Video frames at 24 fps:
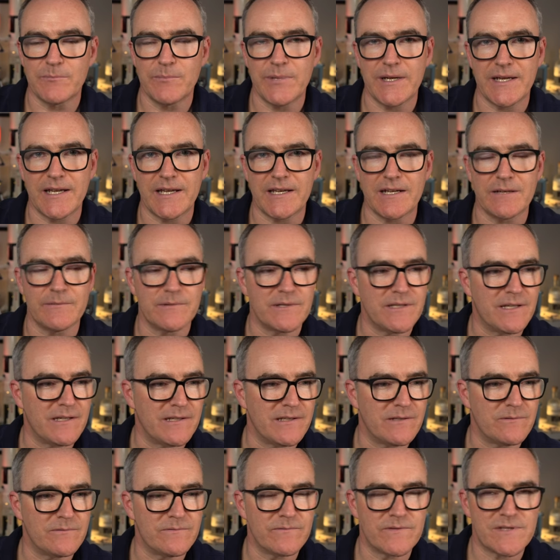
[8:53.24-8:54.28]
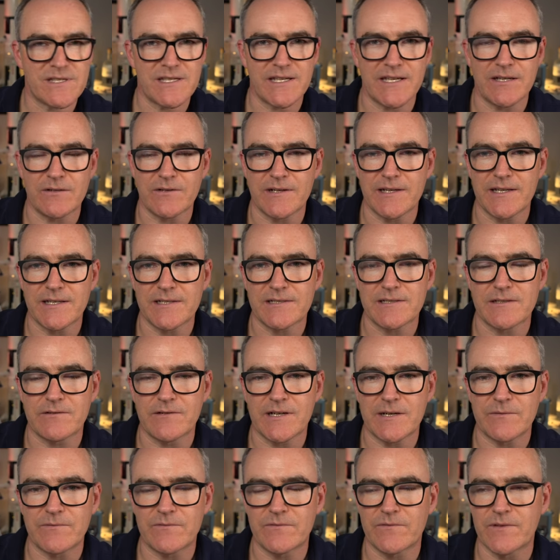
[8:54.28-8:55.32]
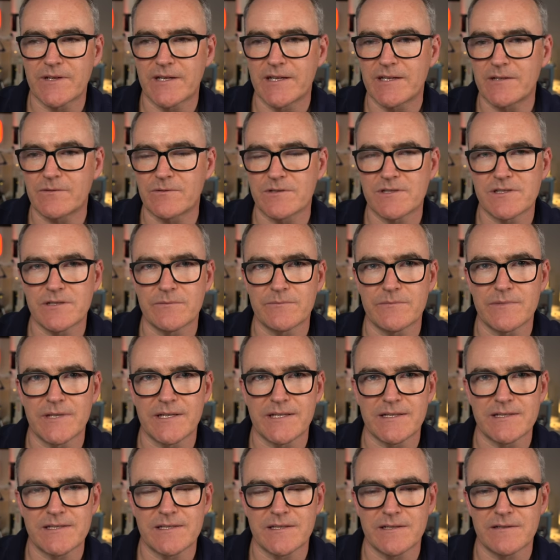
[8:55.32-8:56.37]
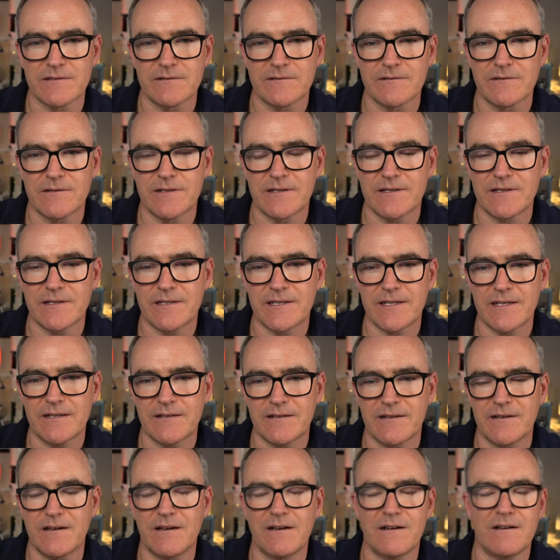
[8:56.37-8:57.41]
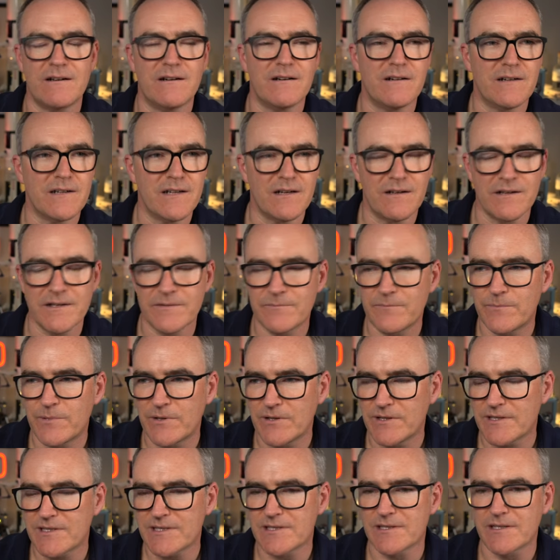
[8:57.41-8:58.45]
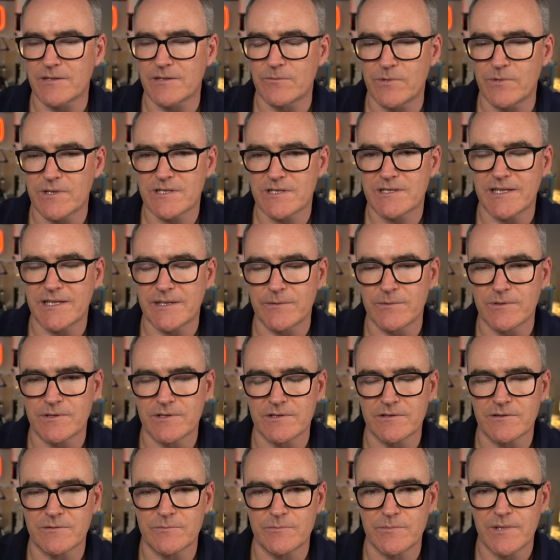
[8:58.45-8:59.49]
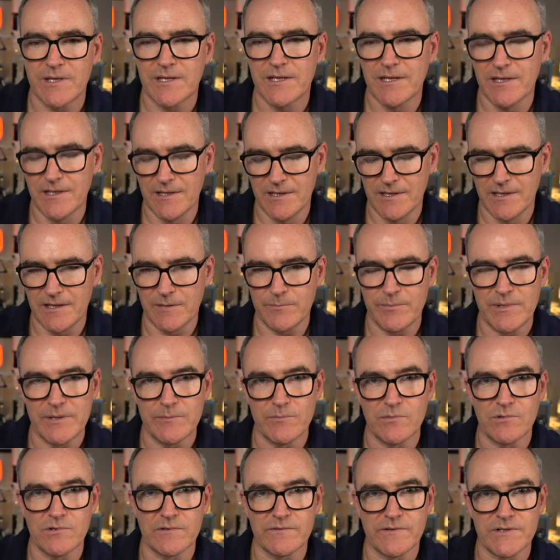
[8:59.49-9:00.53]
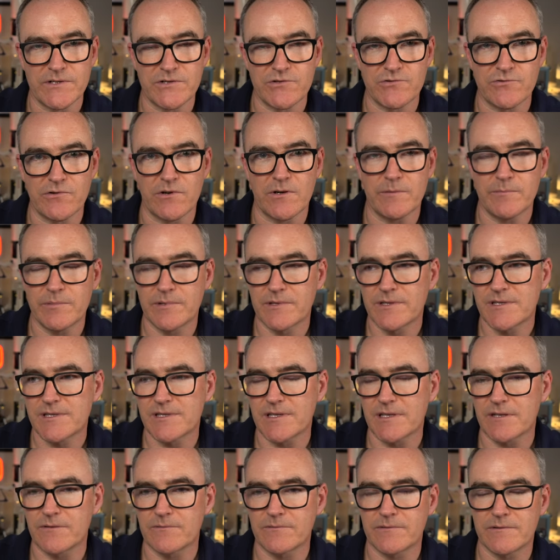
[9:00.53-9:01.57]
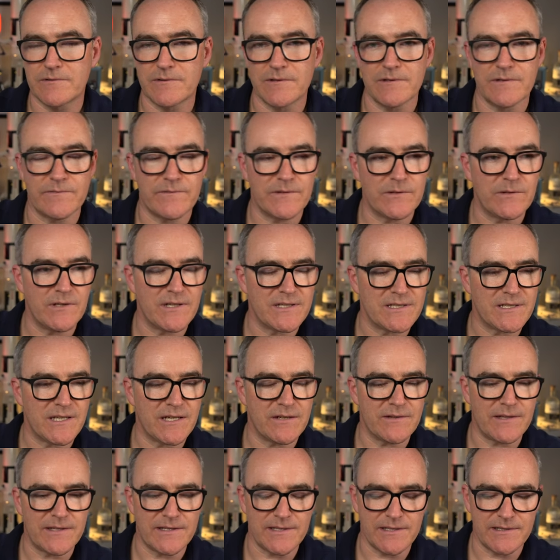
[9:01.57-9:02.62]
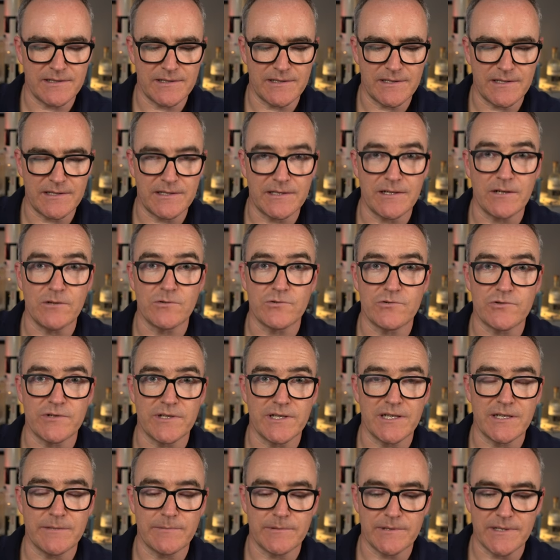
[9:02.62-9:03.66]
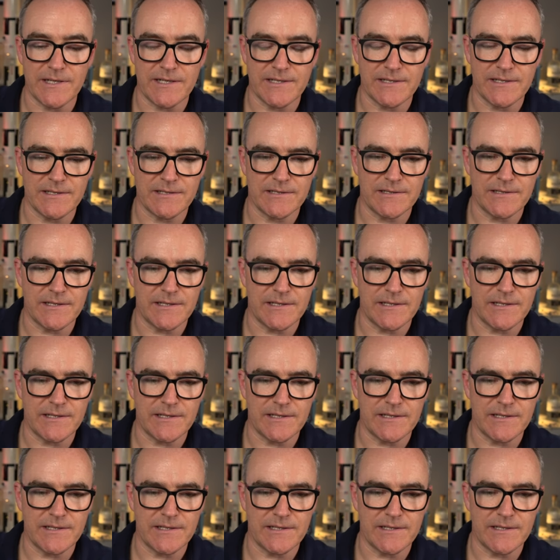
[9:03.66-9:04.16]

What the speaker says: pick it up. You'll see it on an Instagram feed or something. So I personally wish they would do a bit more of a drop. So a few years ago they did the Ultra Deep, and they did